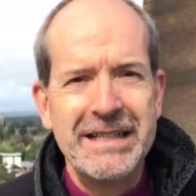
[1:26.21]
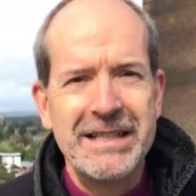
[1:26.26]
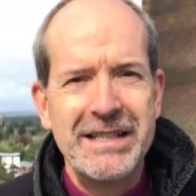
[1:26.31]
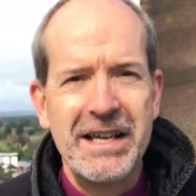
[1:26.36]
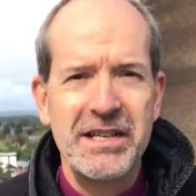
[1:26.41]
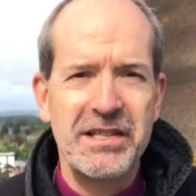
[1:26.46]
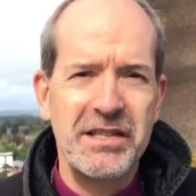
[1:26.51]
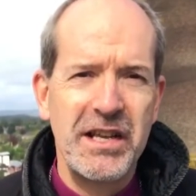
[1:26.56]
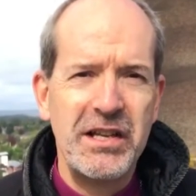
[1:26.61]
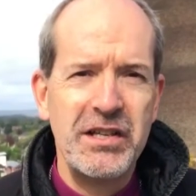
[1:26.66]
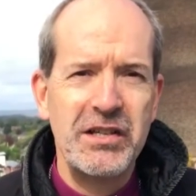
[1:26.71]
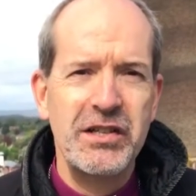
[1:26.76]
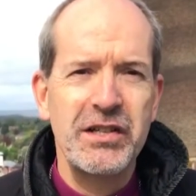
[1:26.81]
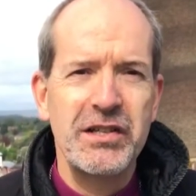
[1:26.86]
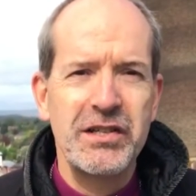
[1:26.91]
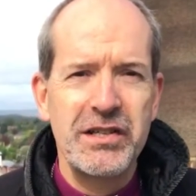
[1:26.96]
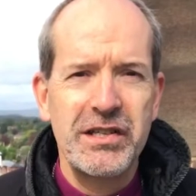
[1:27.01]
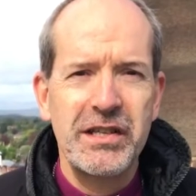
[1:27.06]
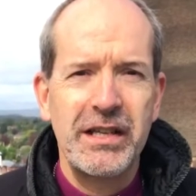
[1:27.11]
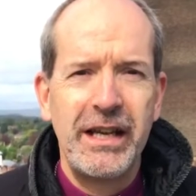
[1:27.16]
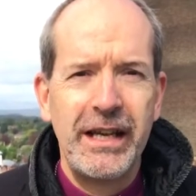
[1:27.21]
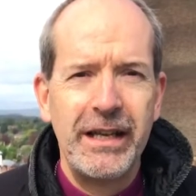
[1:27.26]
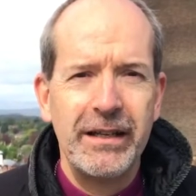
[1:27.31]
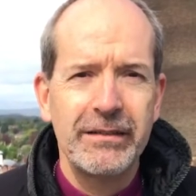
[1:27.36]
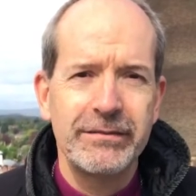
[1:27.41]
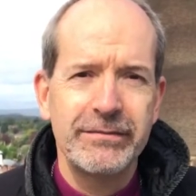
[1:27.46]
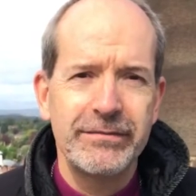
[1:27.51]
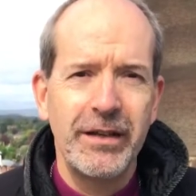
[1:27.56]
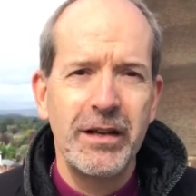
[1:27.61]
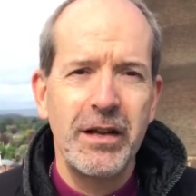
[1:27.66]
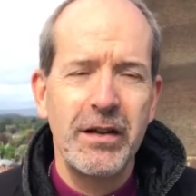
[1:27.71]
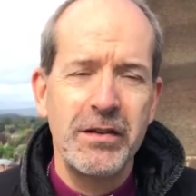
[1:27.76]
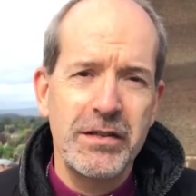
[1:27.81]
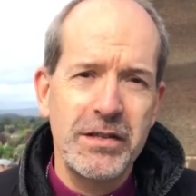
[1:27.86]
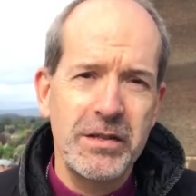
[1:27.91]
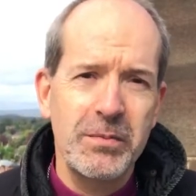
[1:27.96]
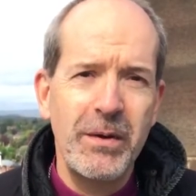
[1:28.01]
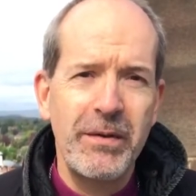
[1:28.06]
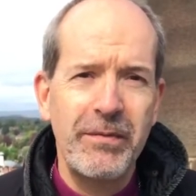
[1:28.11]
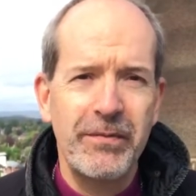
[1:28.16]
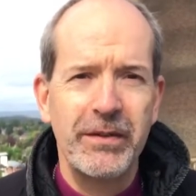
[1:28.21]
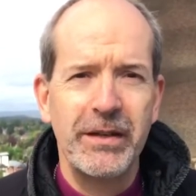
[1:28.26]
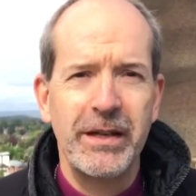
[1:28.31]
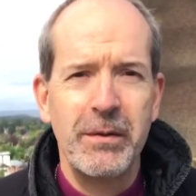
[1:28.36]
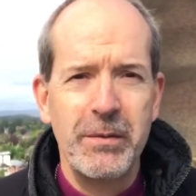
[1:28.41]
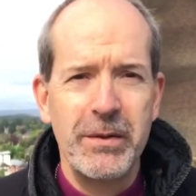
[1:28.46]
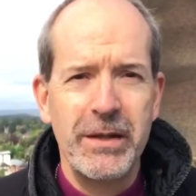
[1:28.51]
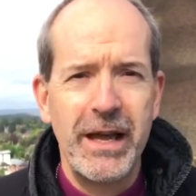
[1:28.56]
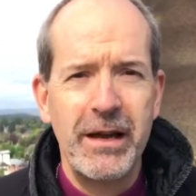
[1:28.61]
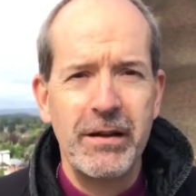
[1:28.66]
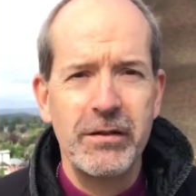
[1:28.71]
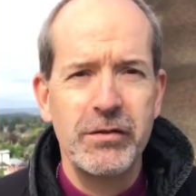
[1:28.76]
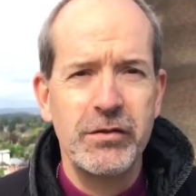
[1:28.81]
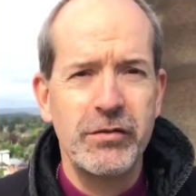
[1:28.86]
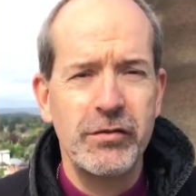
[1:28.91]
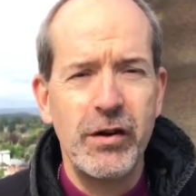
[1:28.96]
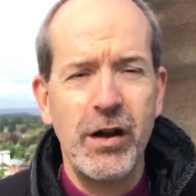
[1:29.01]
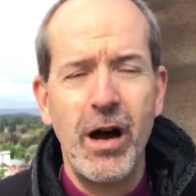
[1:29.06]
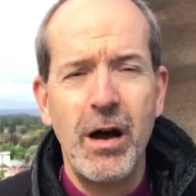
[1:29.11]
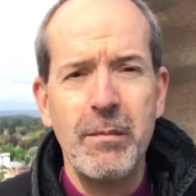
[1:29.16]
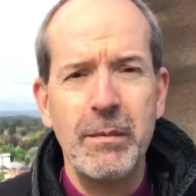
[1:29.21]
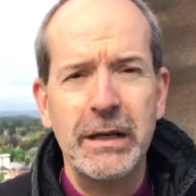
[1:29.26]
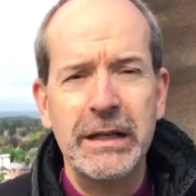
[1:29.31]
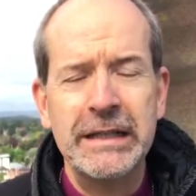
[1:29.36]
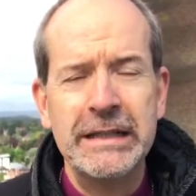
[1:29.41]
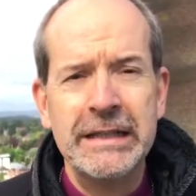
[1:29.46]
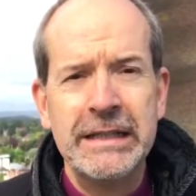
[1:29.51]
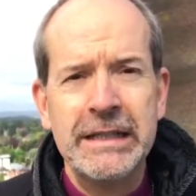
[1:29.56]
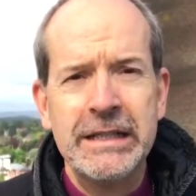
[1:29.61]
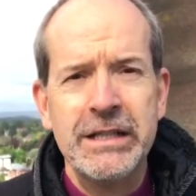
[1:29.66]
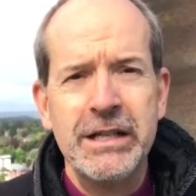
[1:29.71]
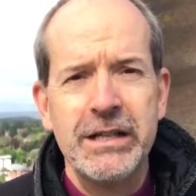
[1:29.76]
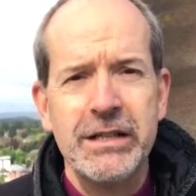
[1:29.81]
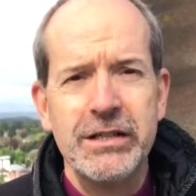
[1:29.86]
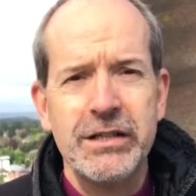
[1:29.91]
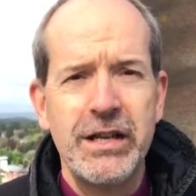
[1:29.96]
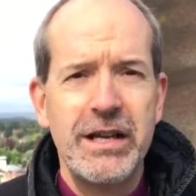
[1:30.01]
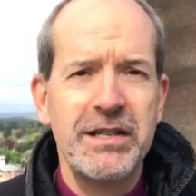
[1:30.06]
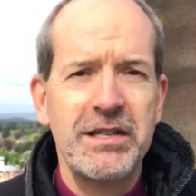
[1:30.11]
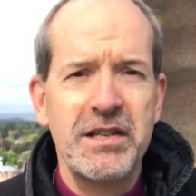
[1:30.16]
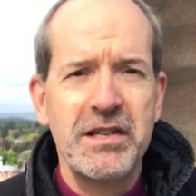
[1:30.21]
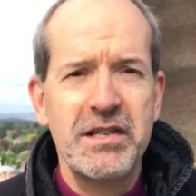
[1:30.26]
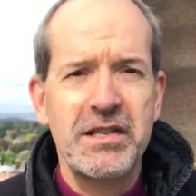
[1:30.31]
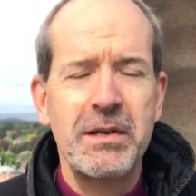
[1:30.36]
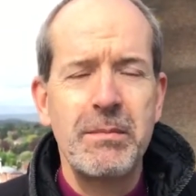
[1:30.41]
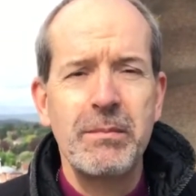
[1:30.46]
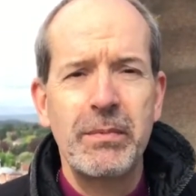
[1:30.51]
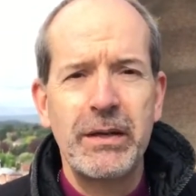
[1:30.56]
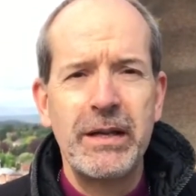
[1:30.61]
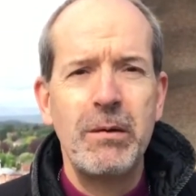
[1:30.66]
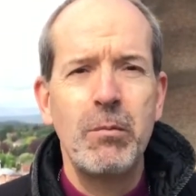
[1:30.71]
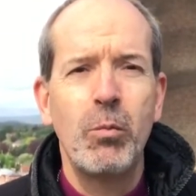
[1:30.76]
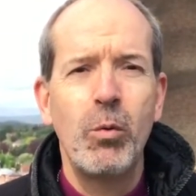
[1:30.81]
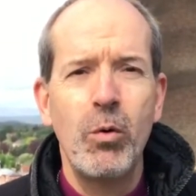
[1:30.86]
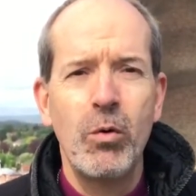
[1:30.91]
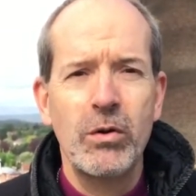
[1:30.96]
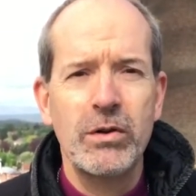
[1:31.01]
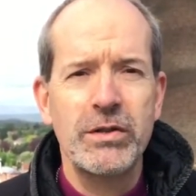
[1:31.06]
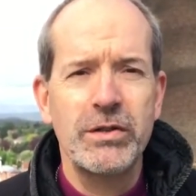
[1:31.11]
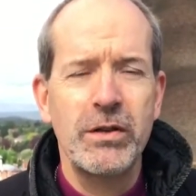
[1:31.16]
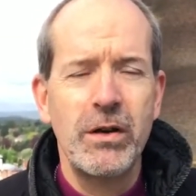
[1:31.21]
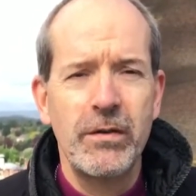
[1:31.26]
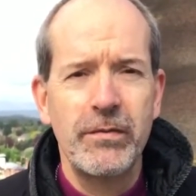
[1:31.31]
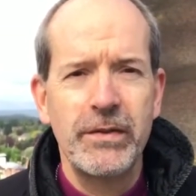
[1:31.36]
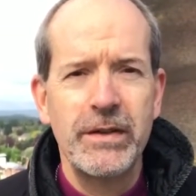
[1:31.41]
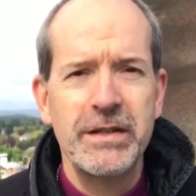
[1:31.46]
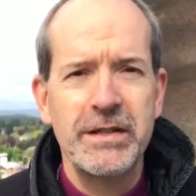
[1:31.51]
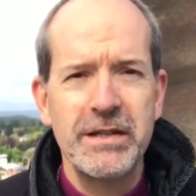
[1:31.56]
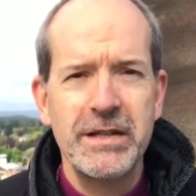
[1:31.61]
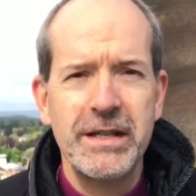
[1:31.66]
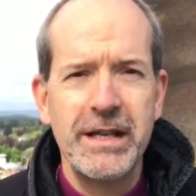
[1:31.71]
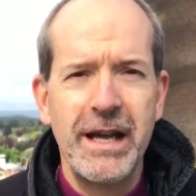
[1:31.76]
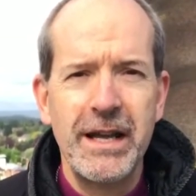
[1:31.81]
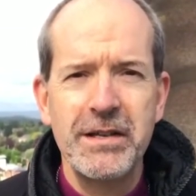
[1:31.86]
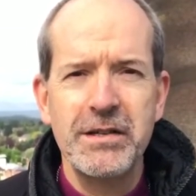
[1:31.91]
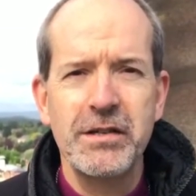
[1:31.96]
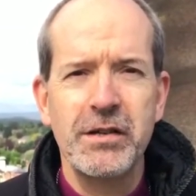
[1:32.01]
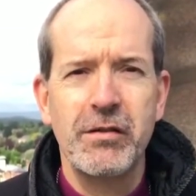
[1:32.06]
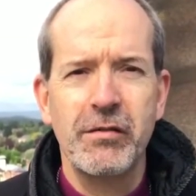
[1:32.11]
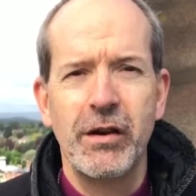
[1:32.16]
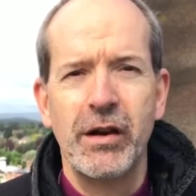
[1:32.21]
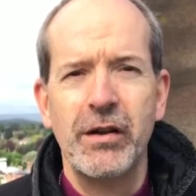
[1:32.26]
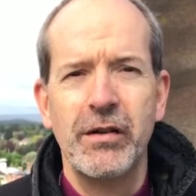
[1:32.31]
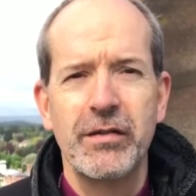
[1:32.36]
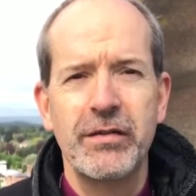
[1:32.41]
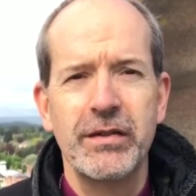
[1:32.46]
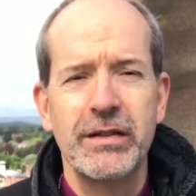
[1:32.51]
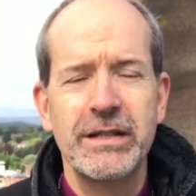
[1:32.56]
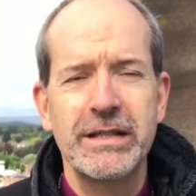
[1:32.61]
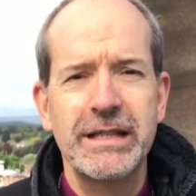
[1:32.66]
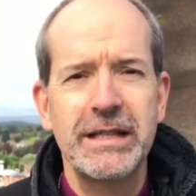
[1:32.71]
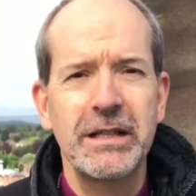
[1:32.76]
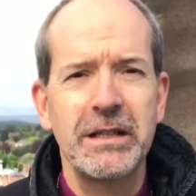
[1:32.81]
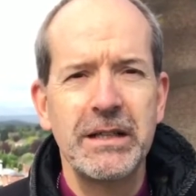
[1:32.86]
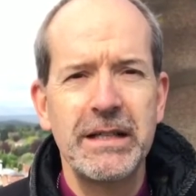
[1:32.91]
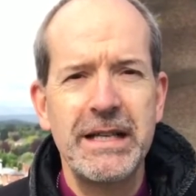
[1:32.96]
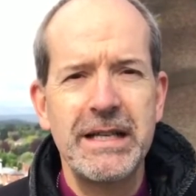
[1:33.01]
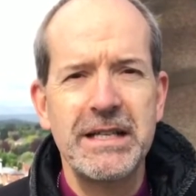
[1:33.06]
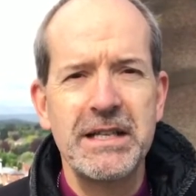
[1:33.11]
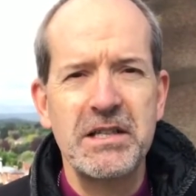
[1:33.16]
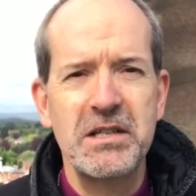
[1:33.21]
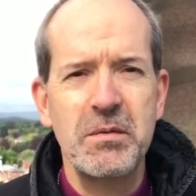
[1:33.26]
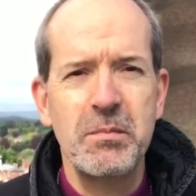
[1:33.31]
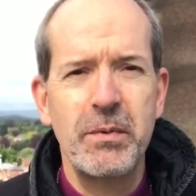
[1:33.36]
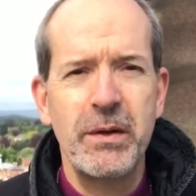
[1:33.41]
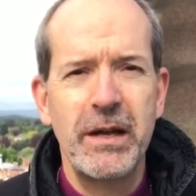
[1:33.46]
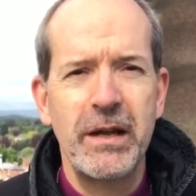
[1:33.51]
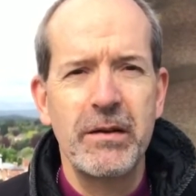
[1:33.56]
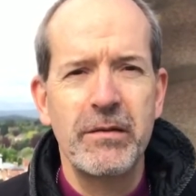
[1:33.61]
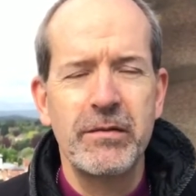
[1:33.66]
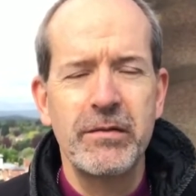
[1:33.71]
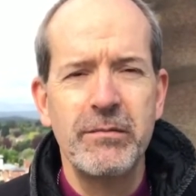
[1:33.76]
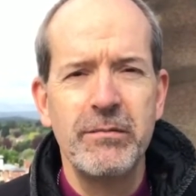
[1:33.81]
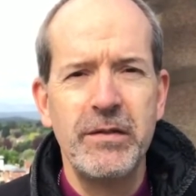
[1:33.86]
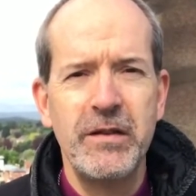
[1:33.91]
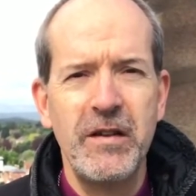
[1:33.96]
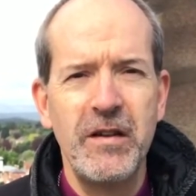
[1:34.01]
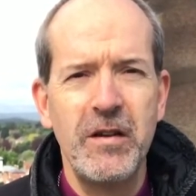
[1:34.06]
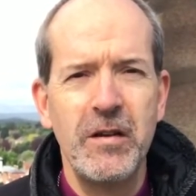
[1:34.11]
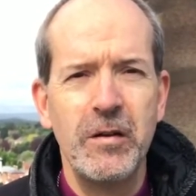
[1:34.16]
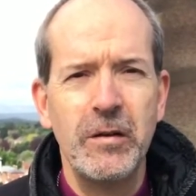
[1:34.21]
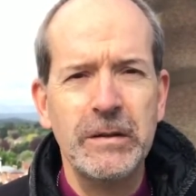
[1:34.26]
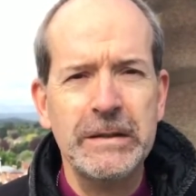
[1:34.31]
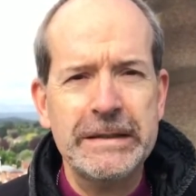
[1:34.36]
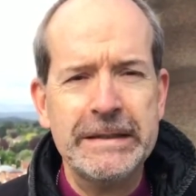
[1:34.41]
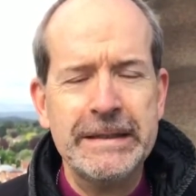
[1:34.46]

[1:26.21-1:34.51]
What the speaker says: The Ascension scene followed swiftly without drama. Jesus simply walks off into the undergrowth until he disappeared from view.